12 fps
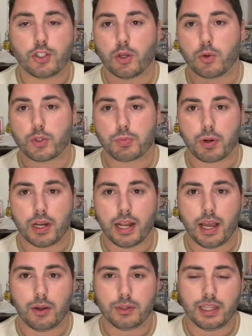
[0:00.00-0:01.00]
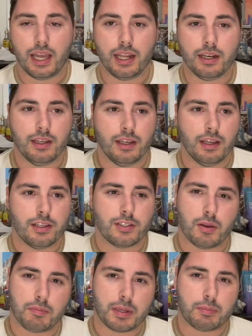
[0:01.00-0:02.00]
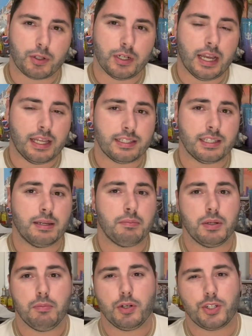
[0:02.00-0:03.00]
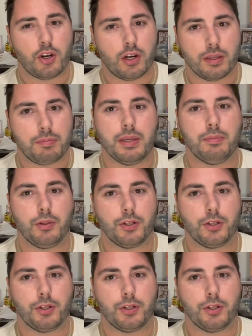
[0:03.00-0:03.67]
so spread out that some people are dancing, but a majority of people are